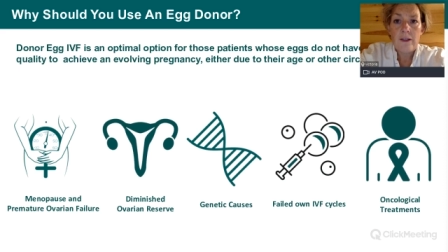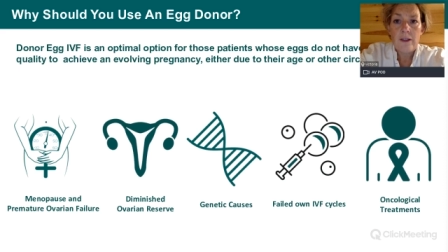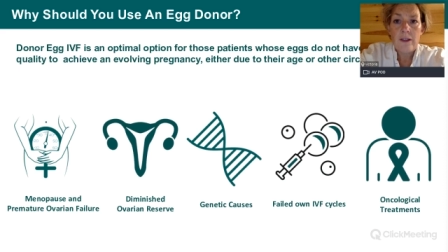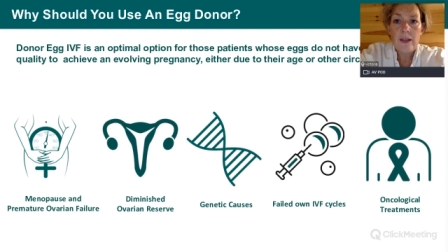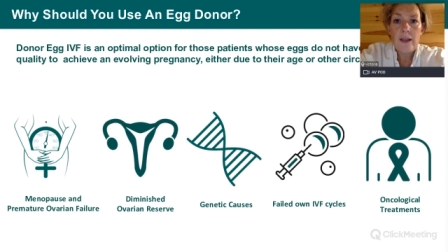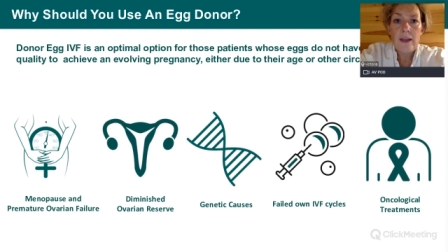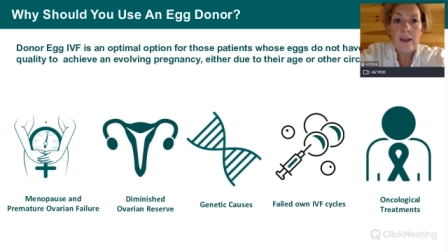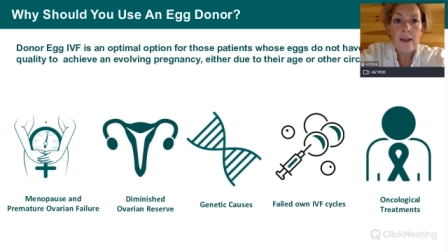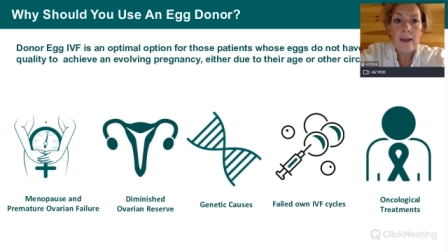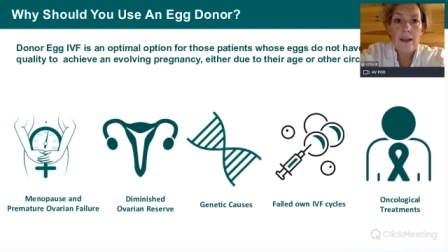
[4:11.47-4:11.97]

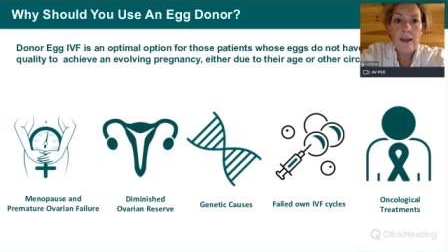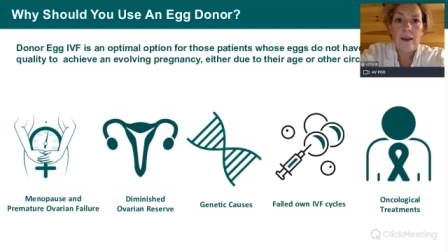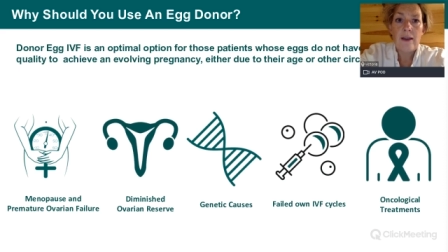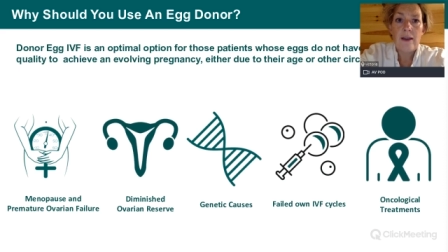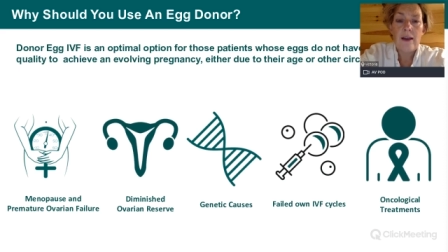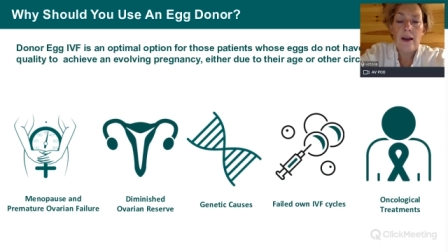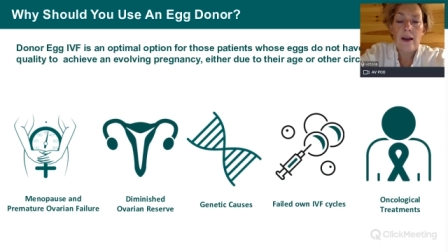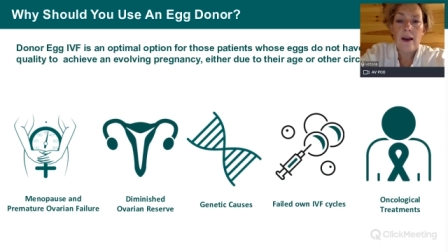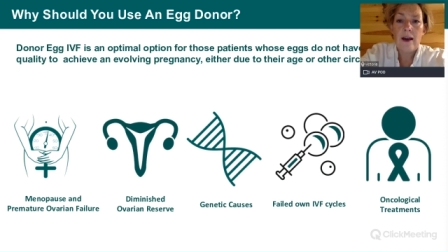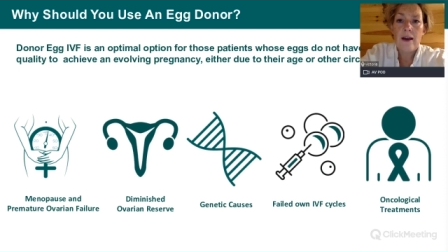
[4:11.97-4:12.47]

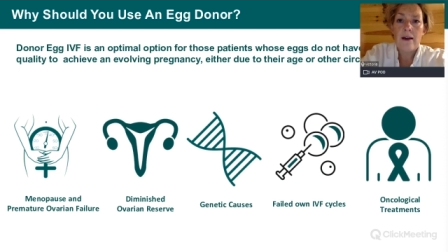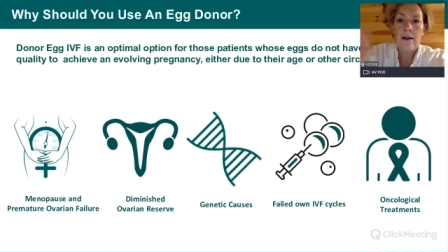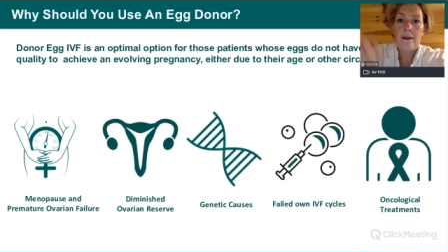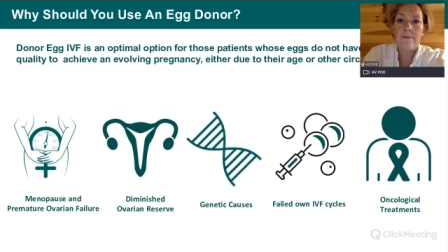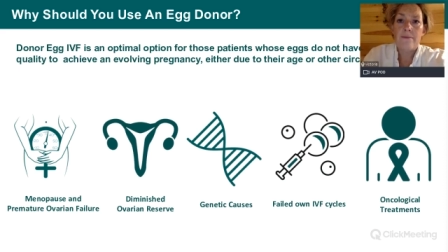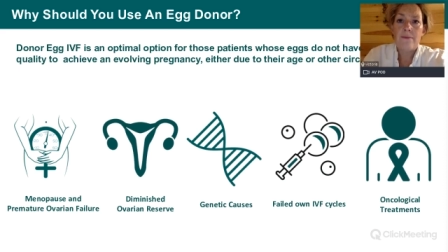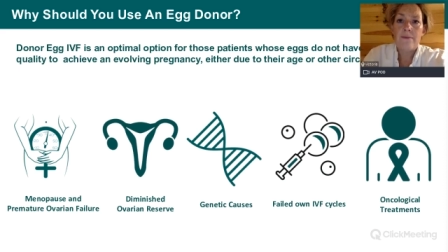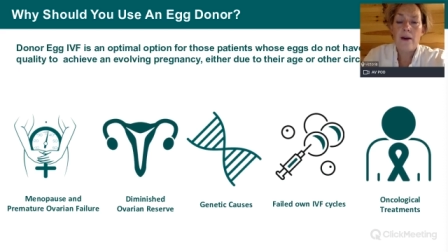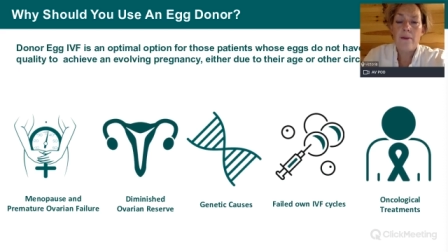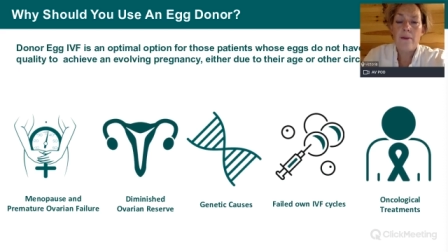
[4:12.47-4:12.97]
thinking
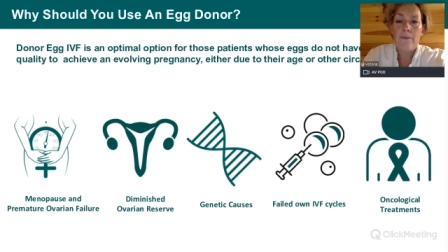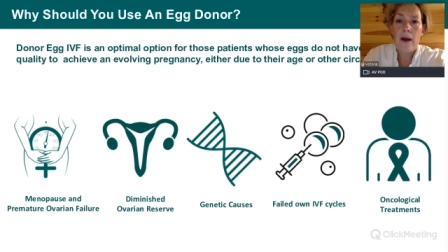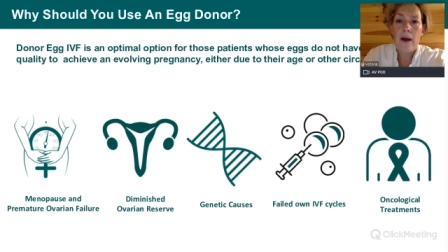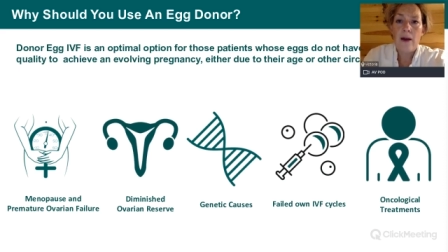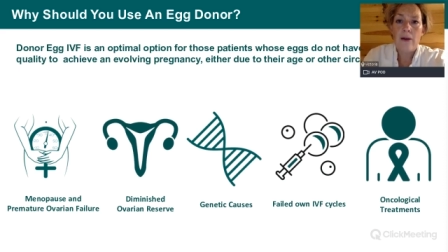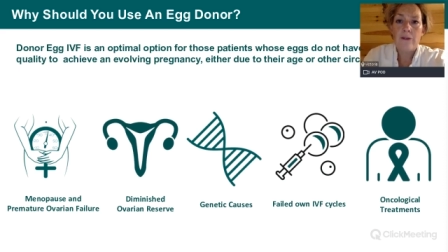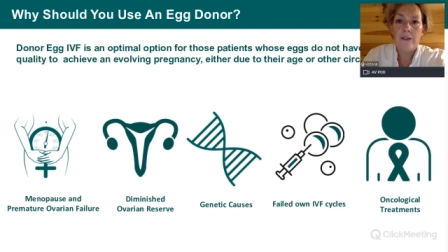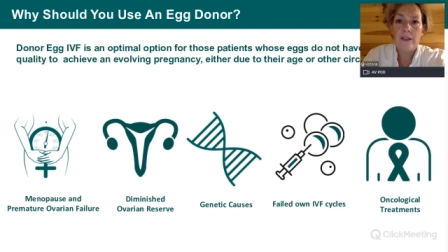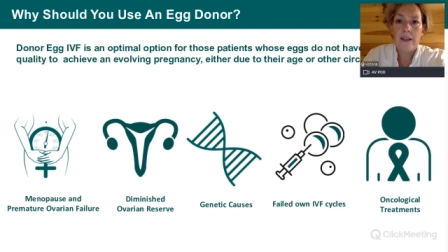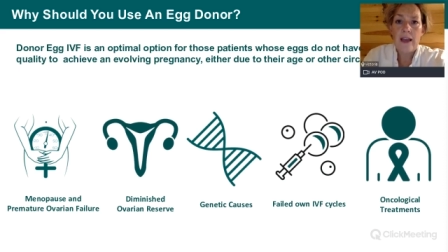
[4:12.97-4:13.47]
um,
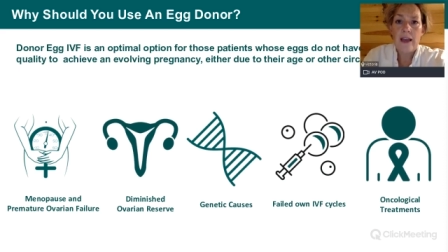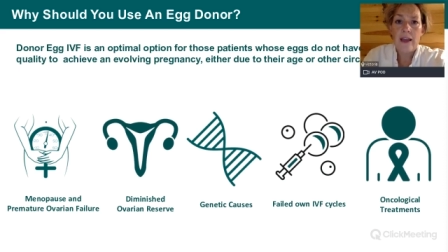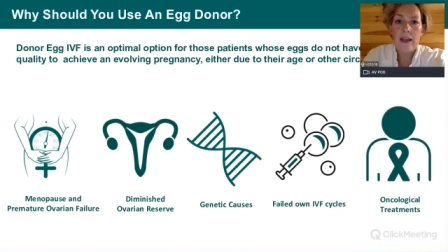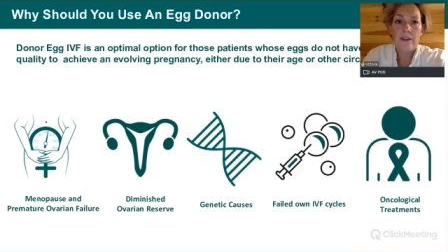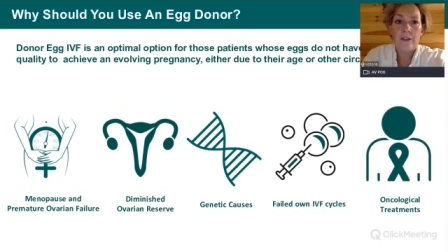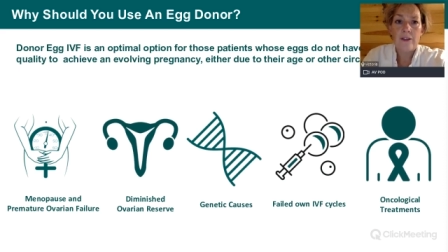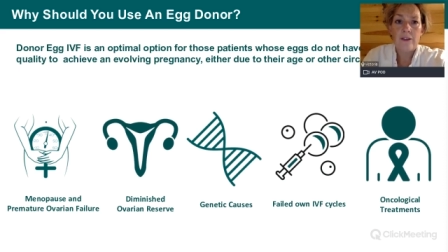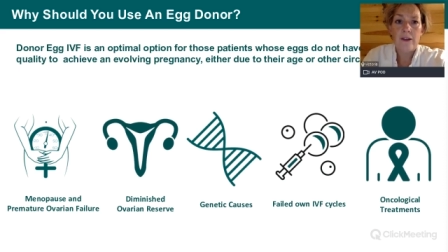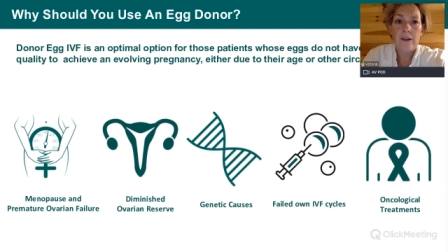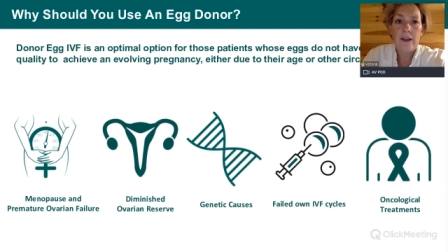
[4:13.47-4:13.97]
about
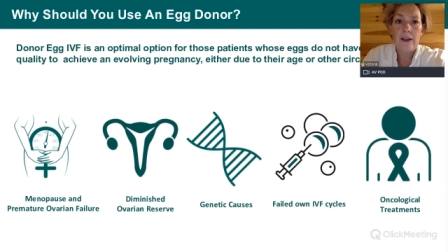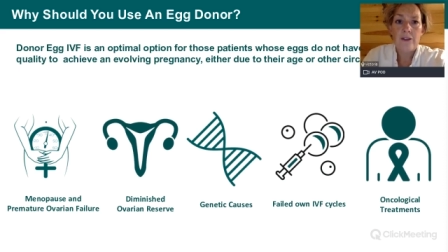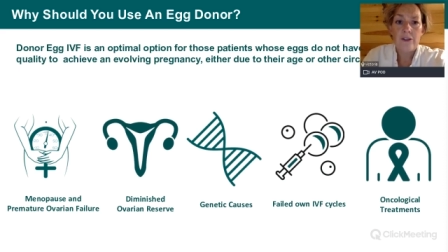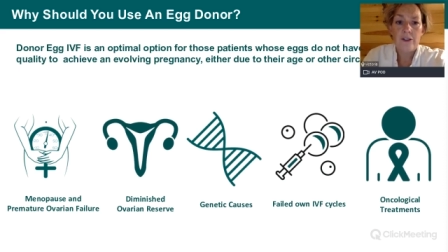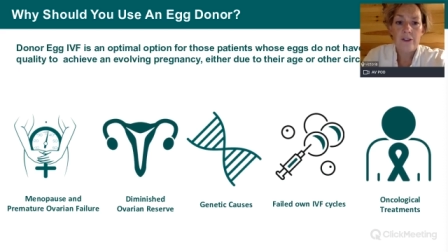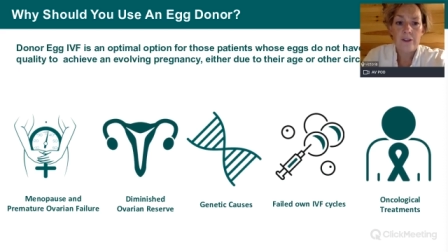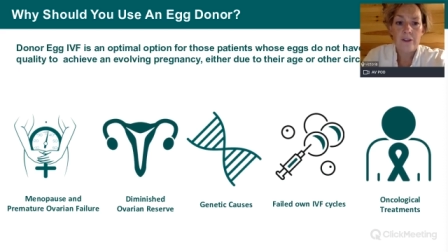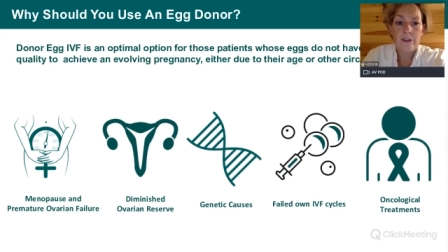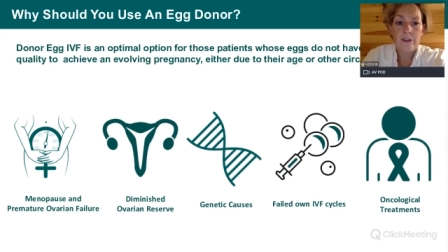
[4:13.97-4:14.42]
egg donation?